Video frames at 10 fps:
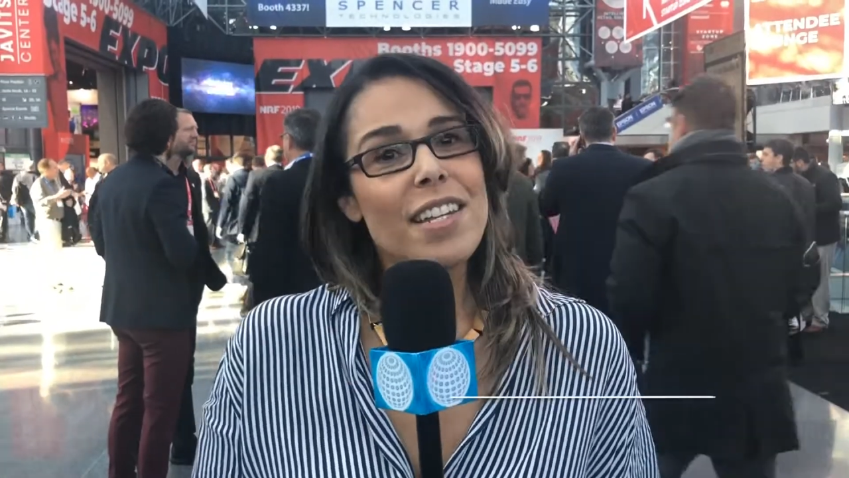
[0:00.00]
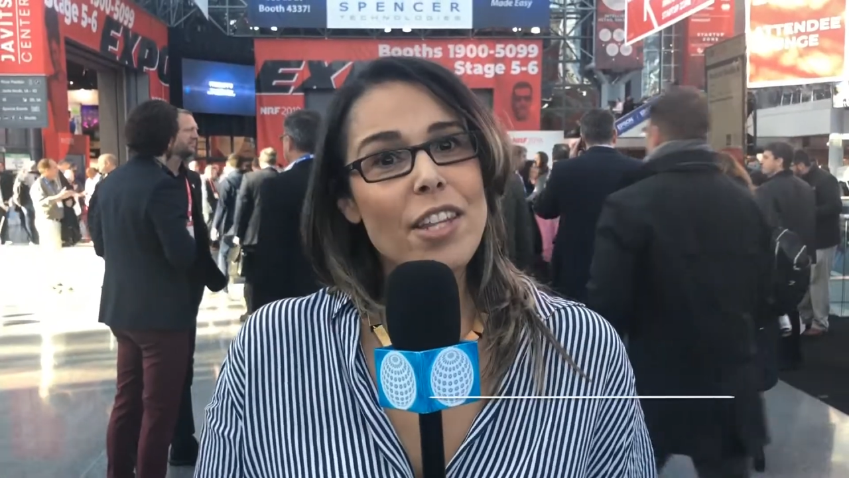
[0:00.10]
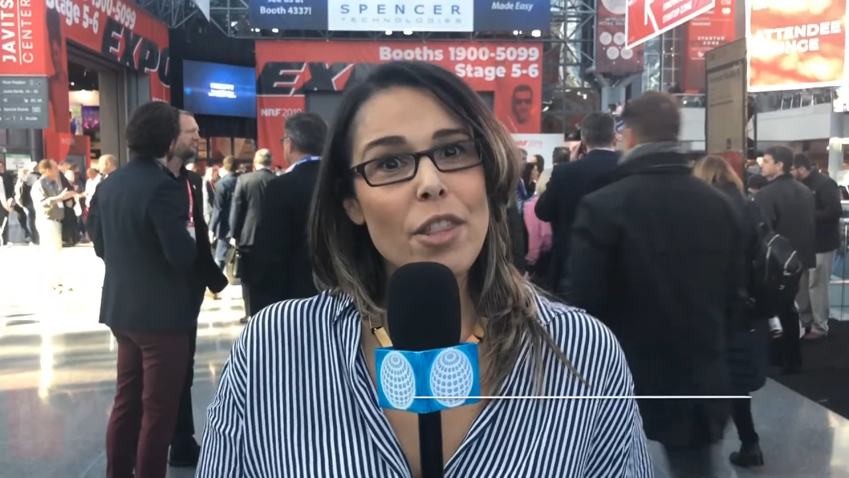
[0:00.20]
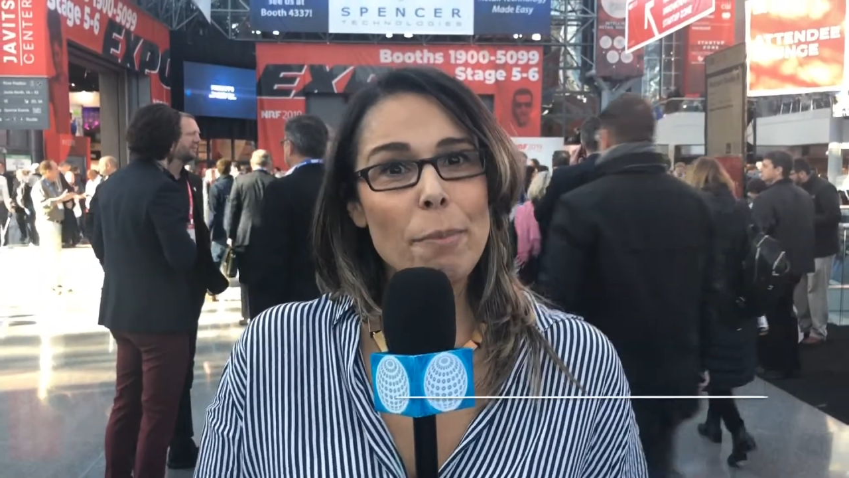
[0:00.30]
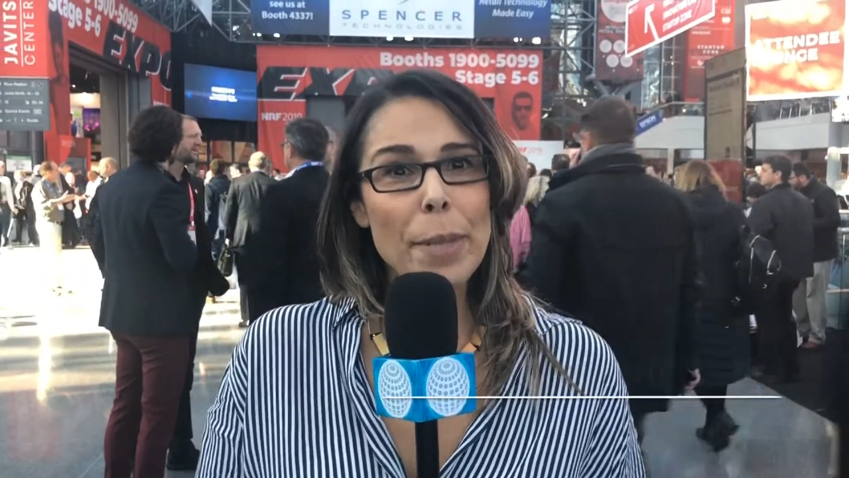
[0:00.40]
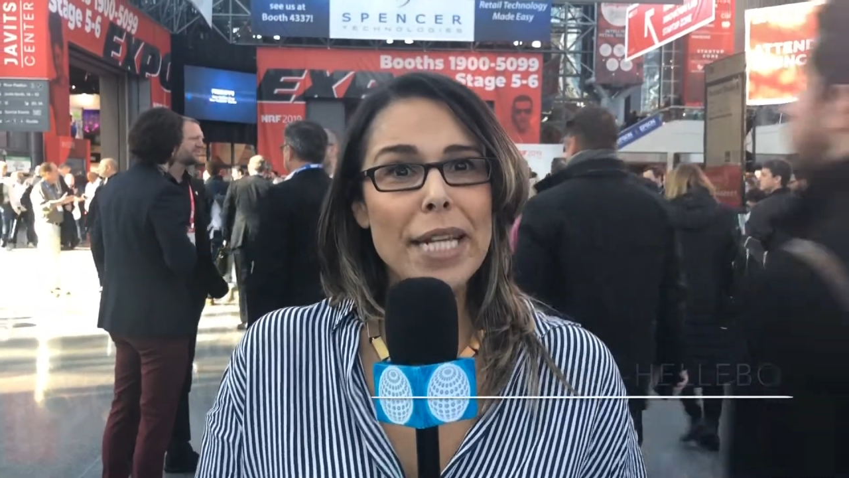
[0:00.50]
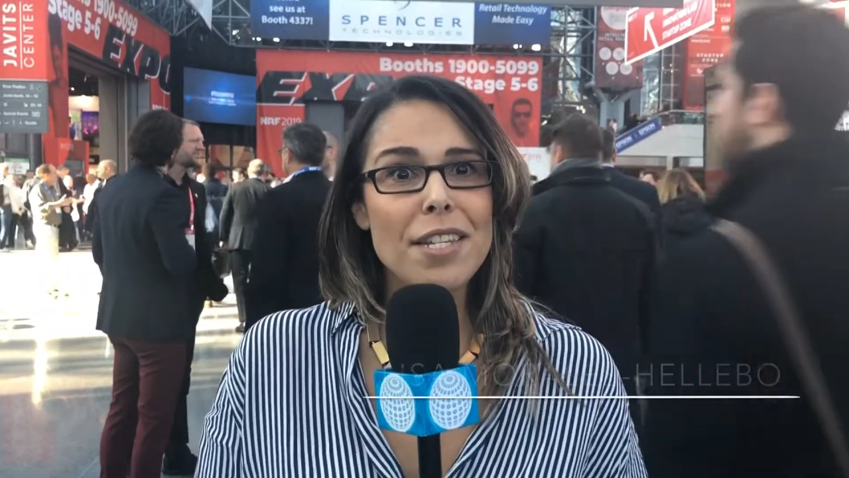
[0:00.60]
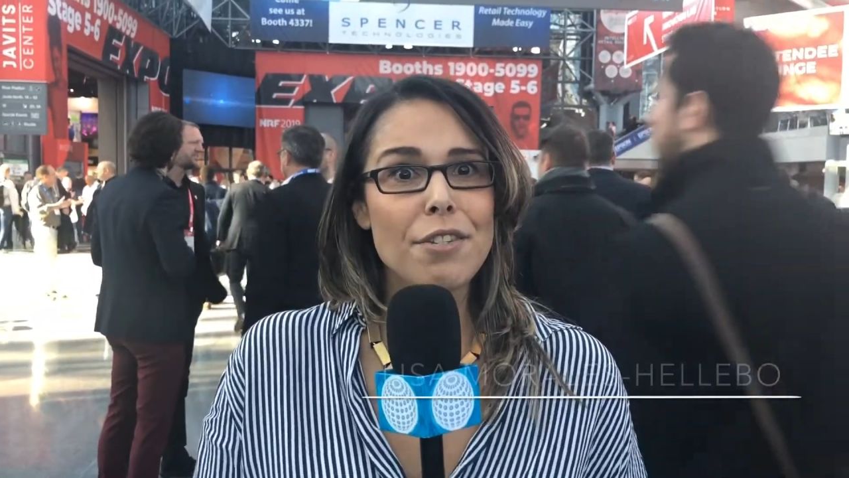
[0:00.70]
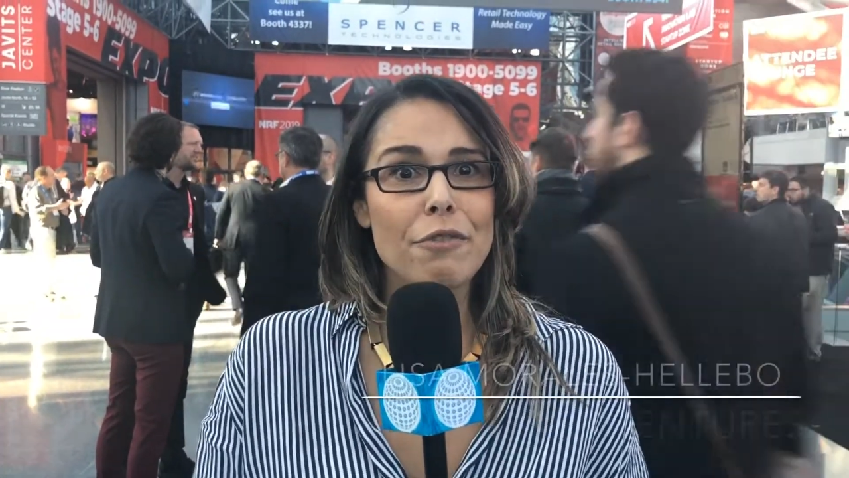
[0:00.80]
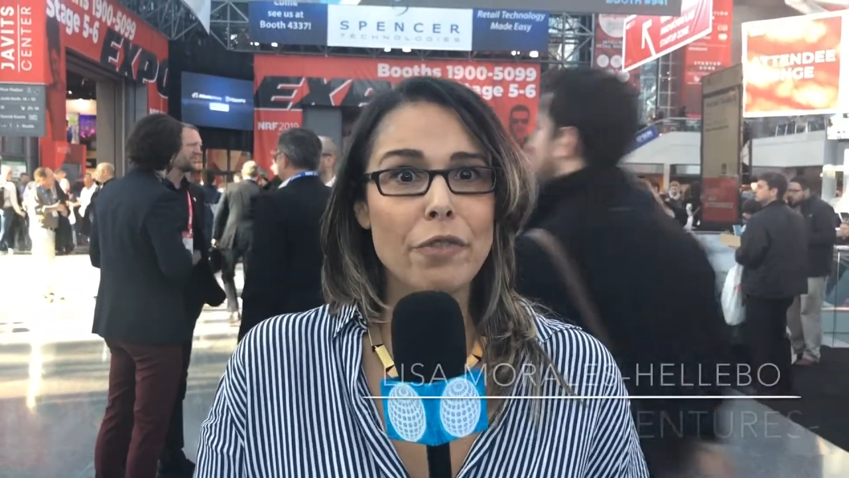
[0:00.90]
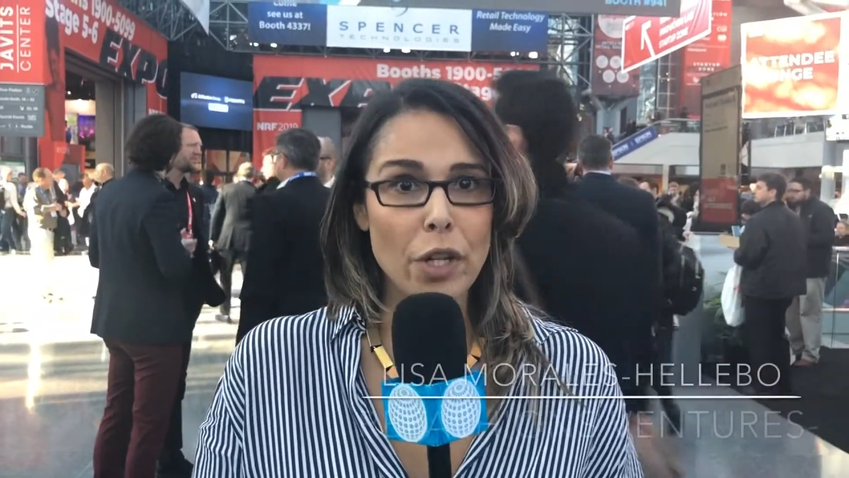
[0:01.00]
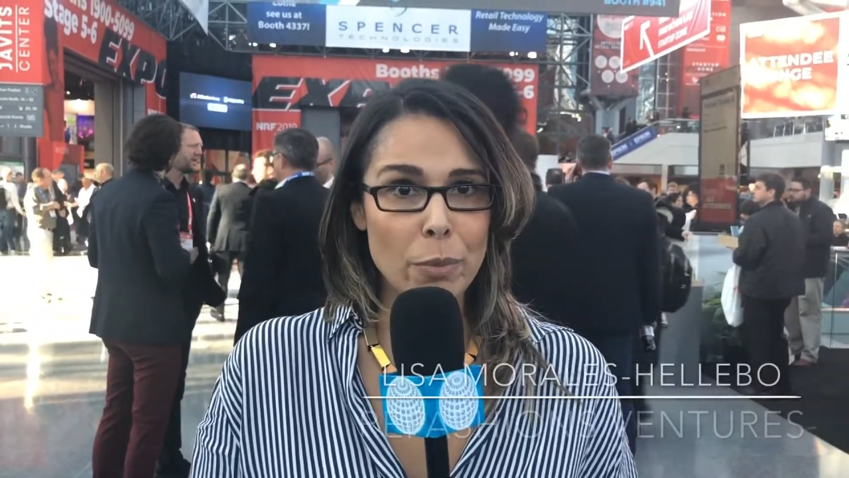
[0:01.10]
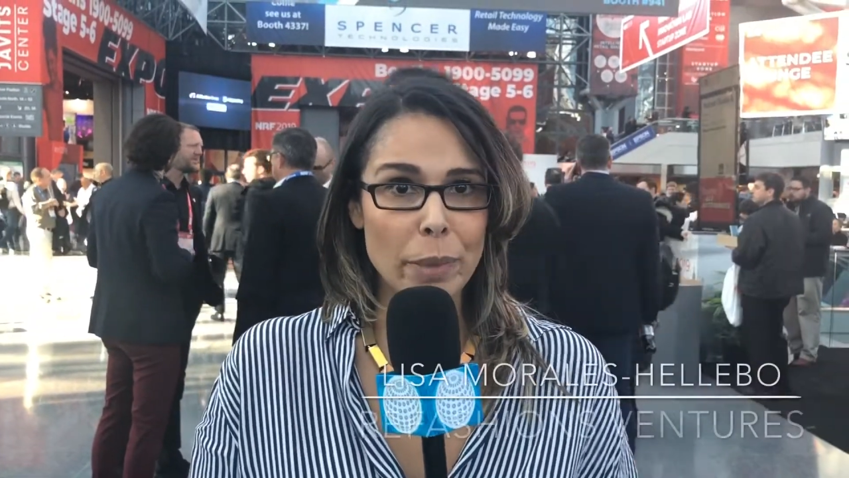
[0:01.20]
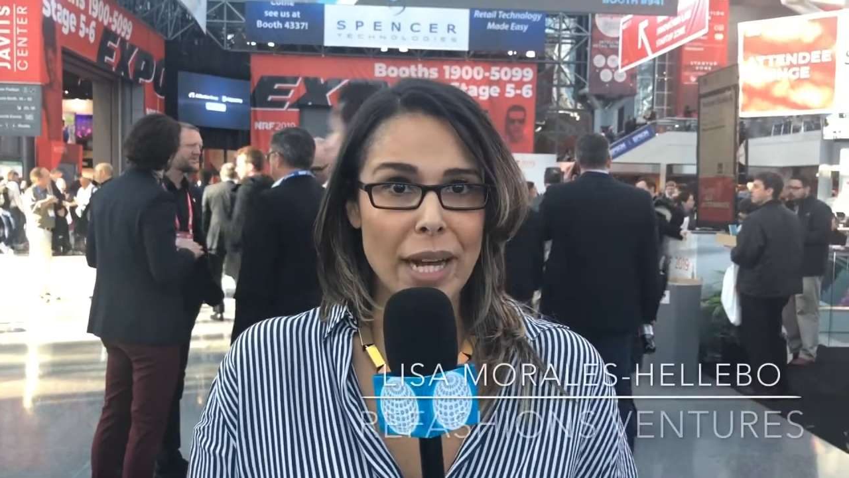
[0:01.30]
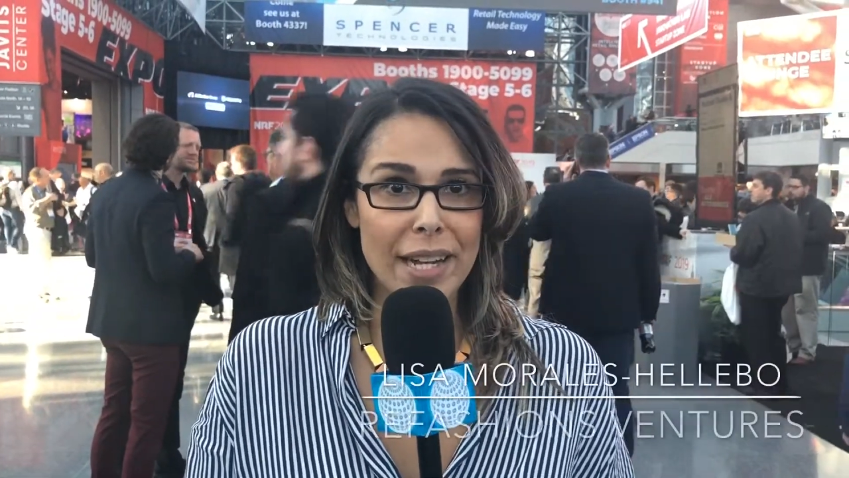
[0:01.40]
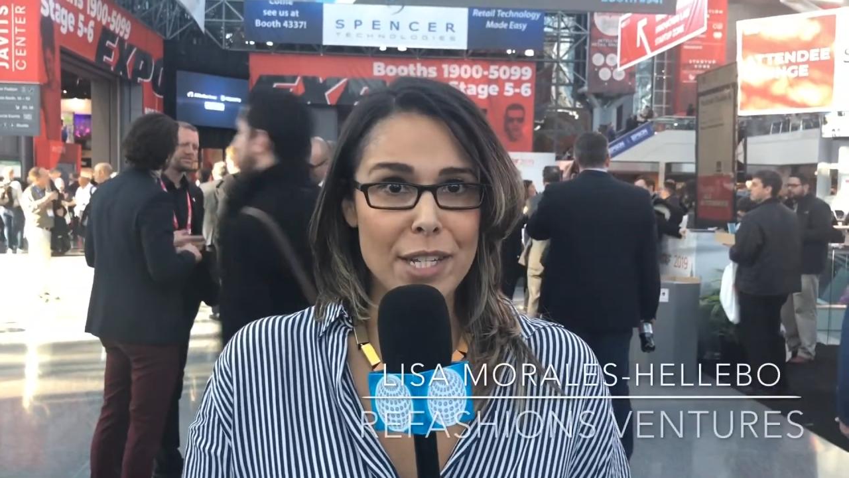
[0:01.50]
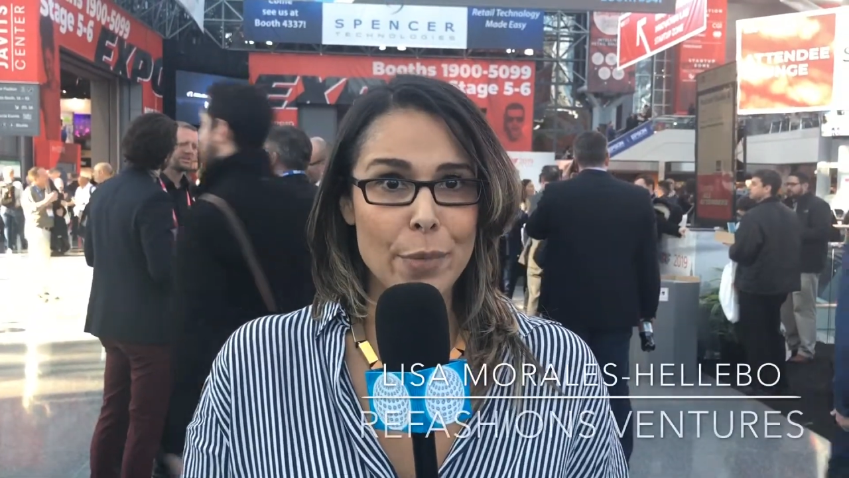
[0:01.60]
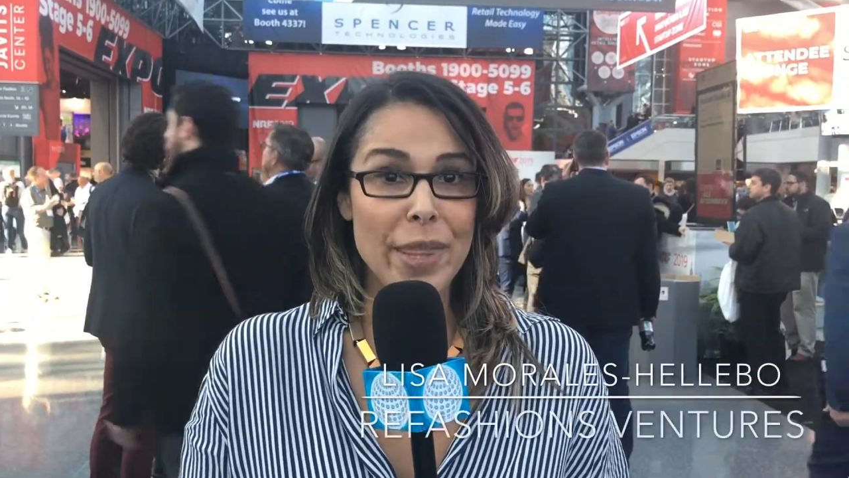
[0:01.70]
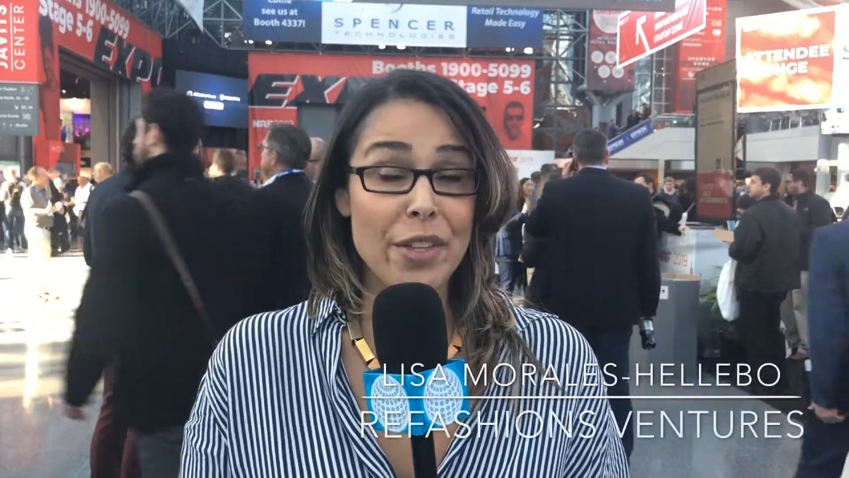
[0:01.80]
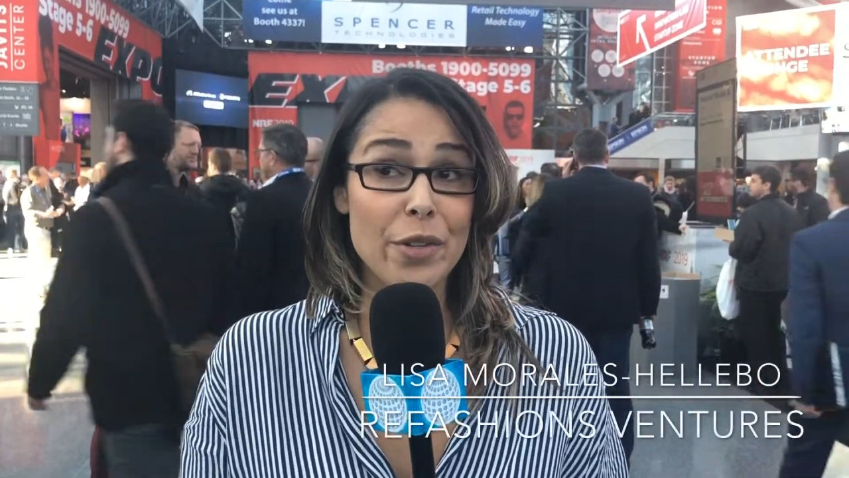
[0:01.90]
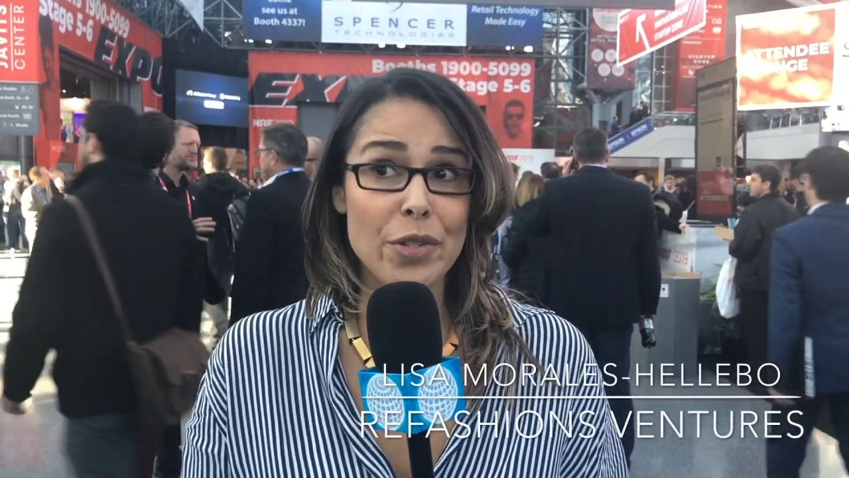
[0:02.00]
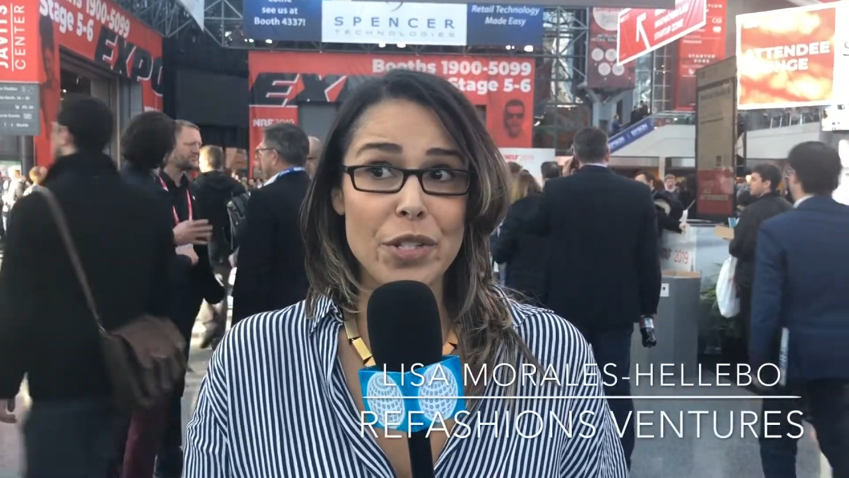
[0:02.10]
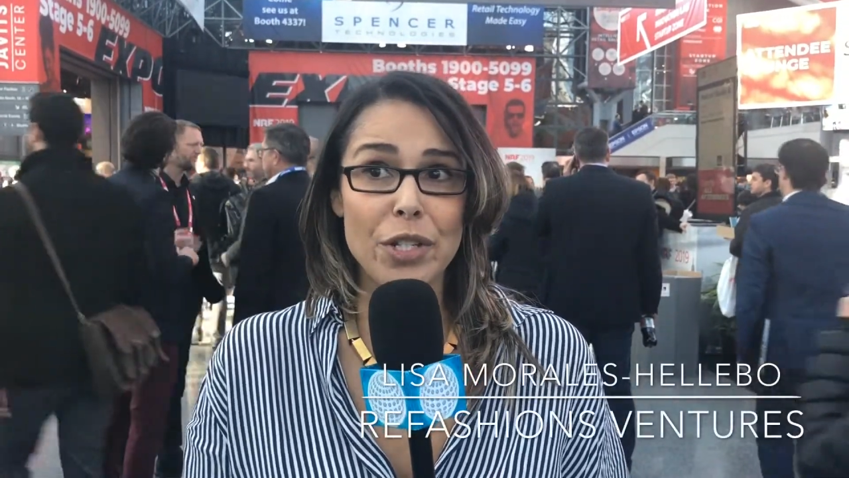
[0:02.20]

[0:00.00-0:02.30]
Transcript: So the biggest roadblocks with those